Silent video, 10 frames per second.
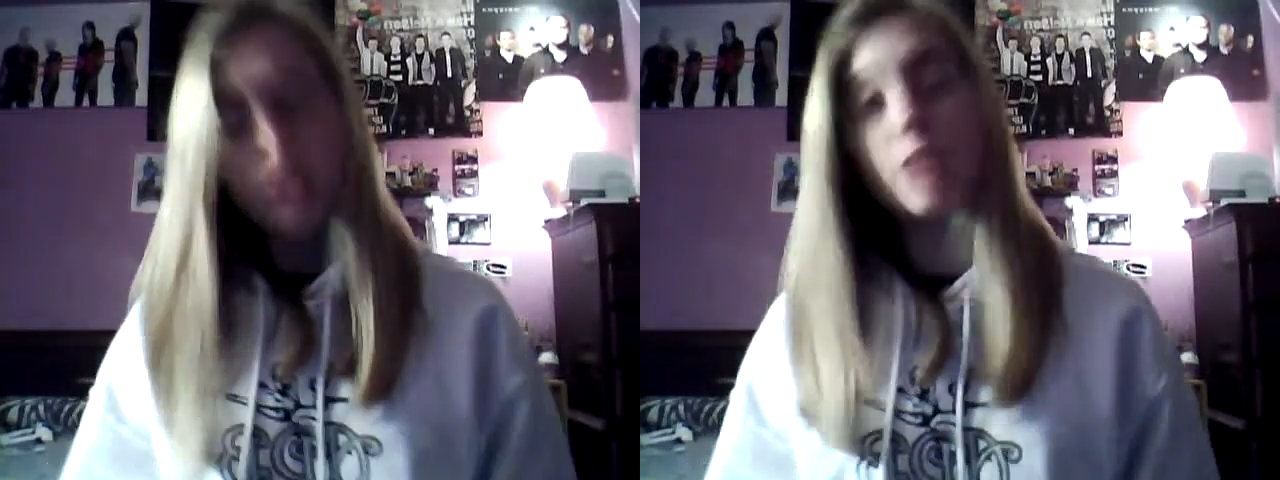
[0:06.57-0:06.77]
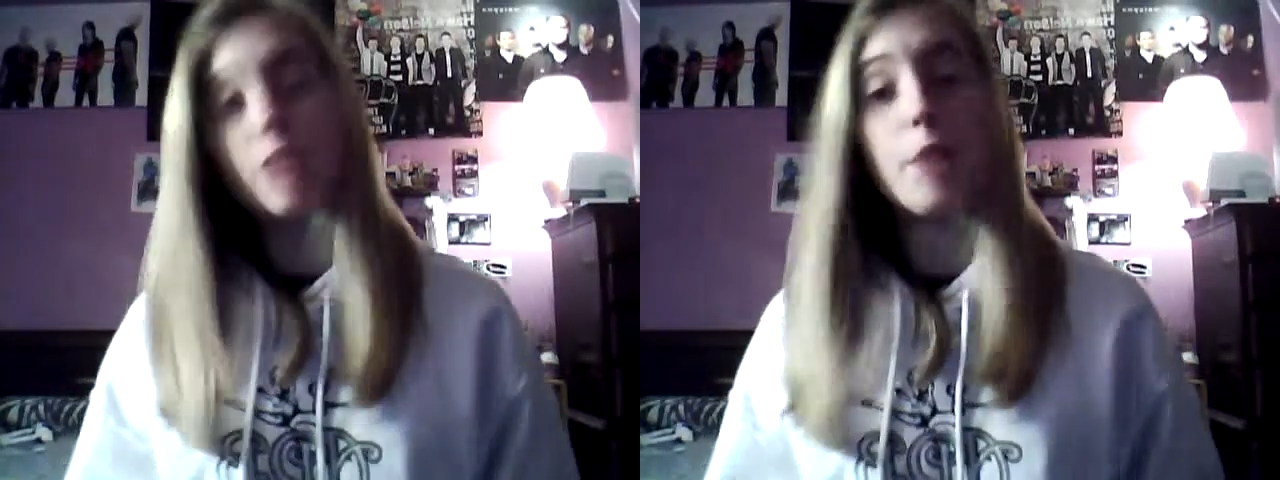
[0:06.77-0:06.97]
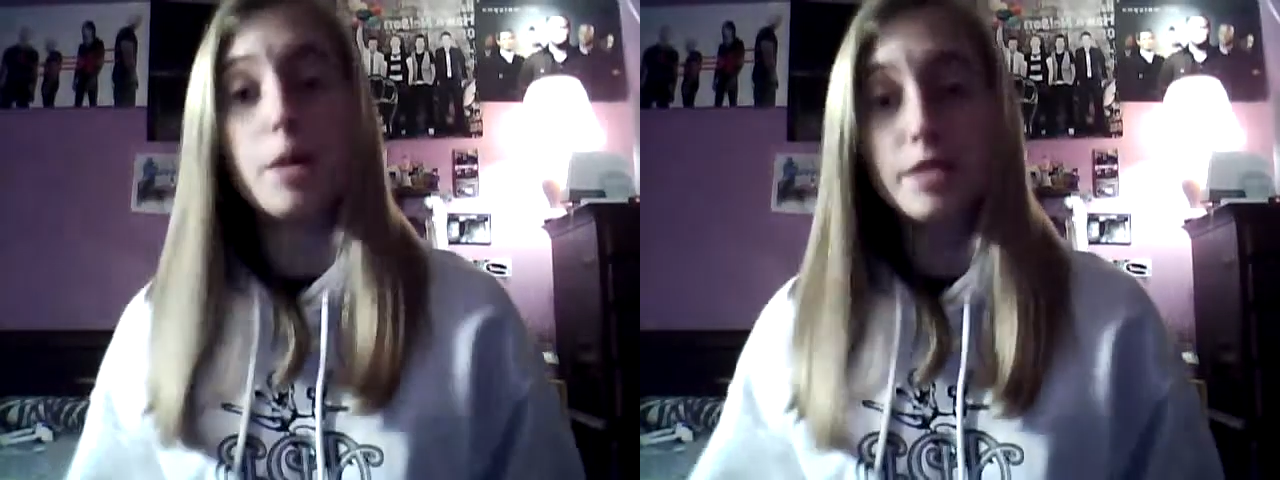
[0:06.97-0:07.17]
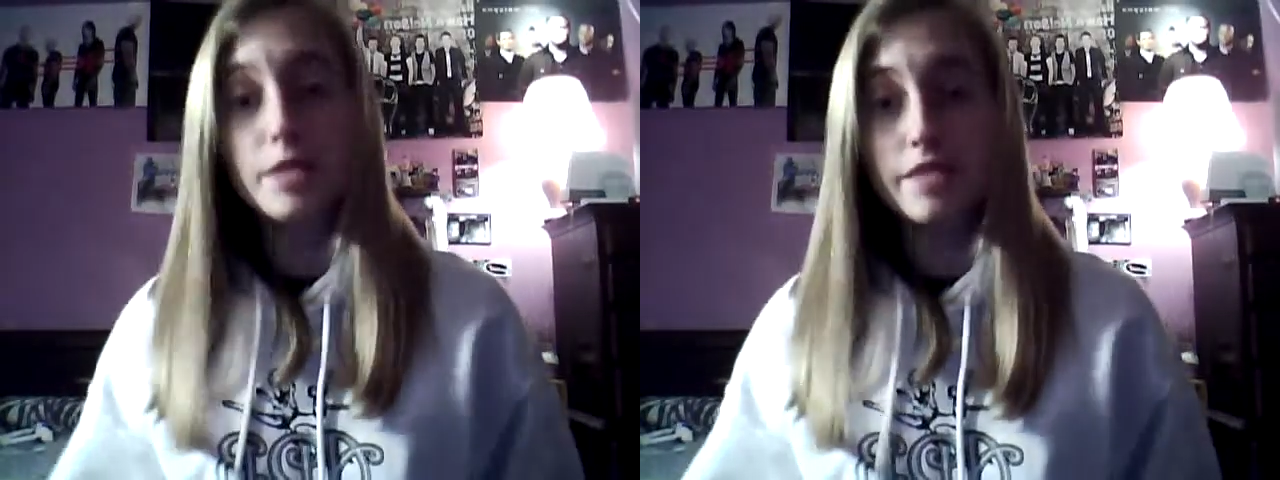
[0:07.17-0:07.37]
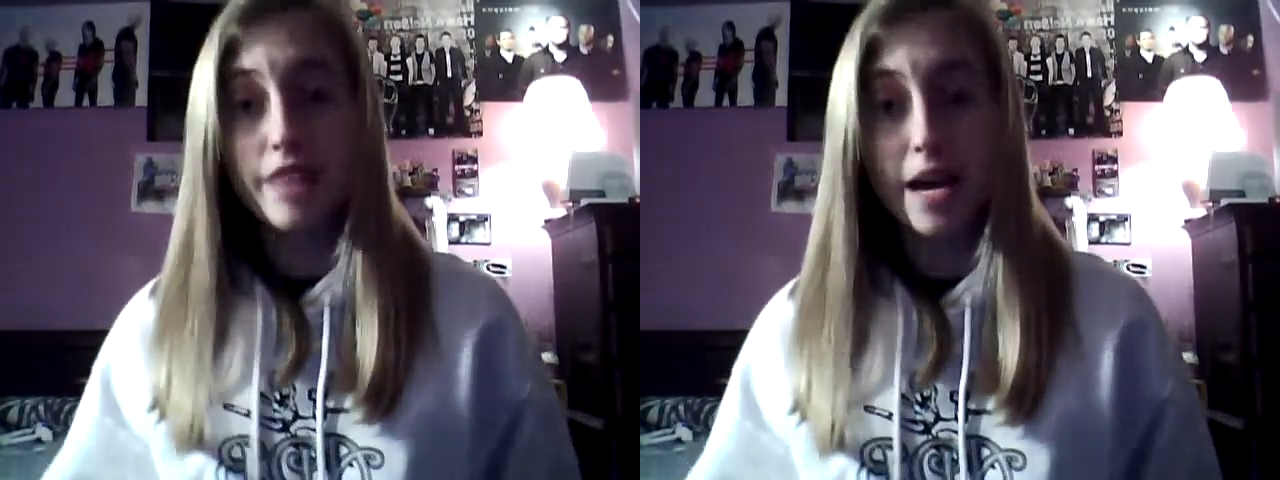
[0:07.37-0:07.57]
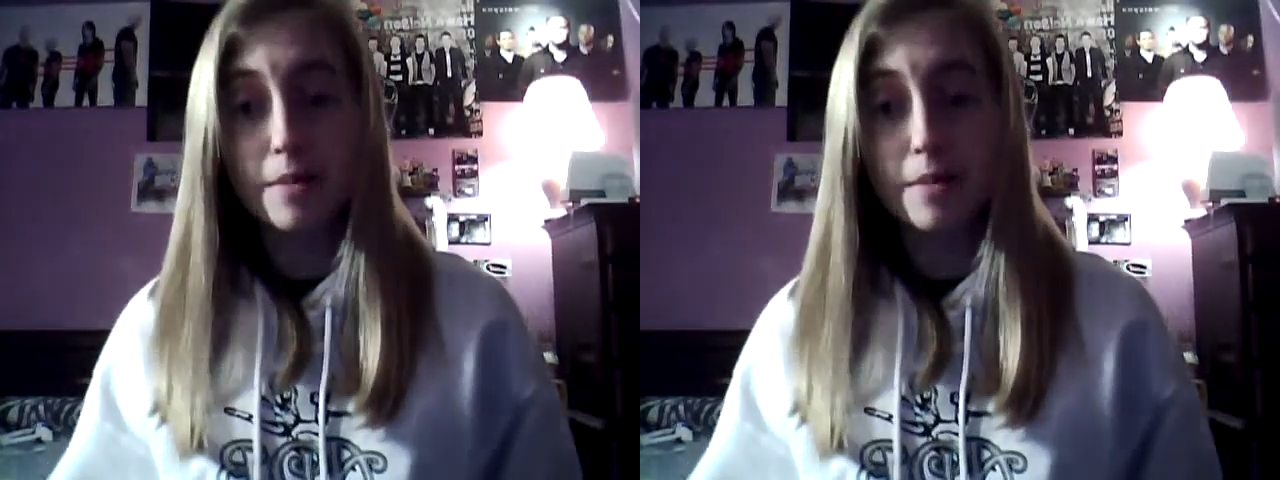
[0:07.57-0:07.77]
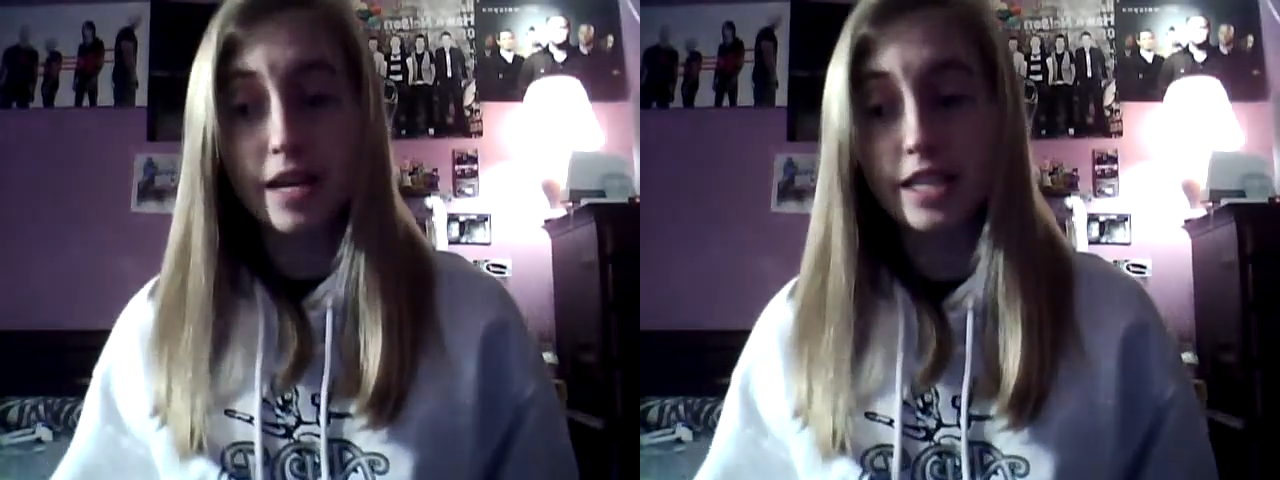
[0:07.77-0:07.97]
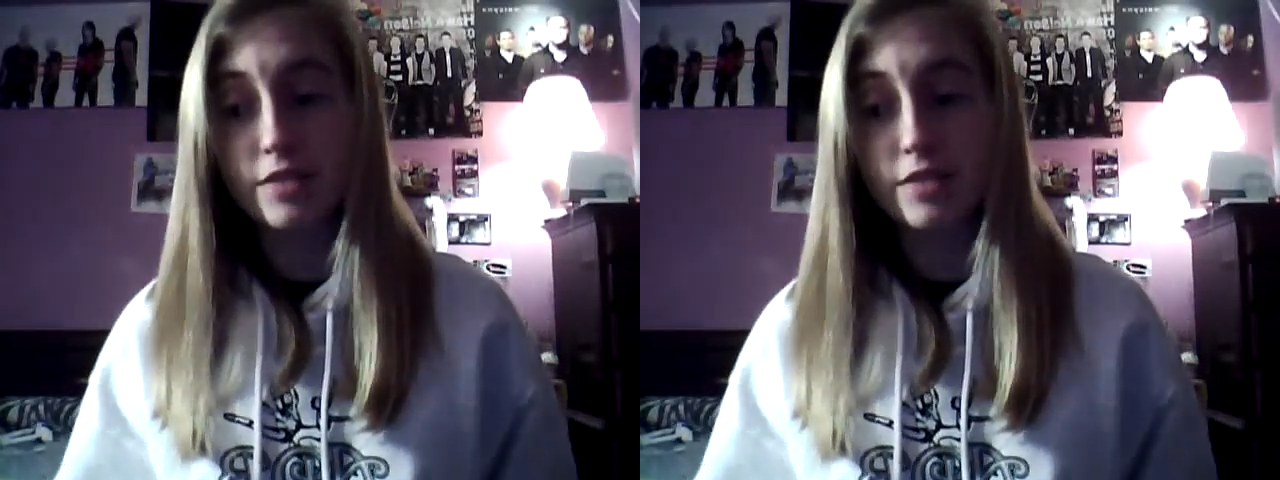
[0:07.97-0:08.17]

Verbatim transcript: The purpose of them is